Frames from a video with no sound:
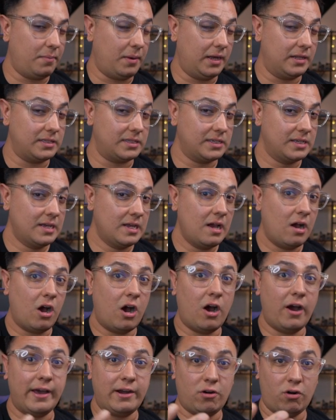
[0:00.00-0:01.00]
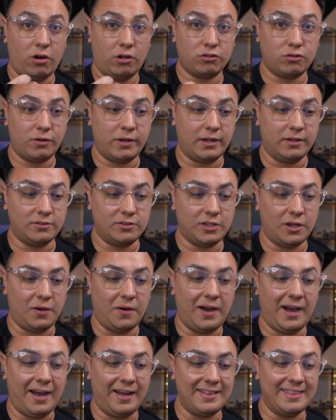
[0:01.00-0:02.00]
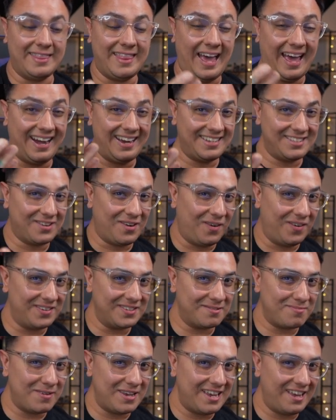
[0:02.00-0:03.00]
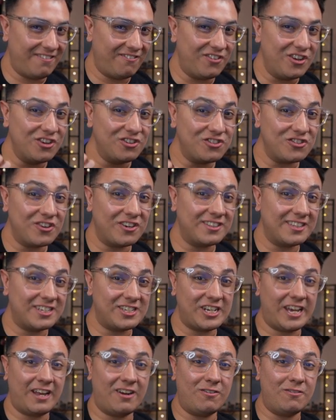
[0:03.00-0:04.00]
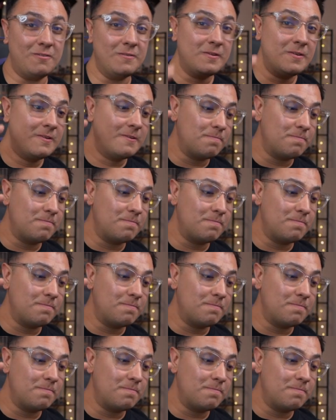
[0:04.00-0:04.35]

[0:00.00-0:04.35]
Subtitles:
But and her alter ego. So that is going to be future on the channel.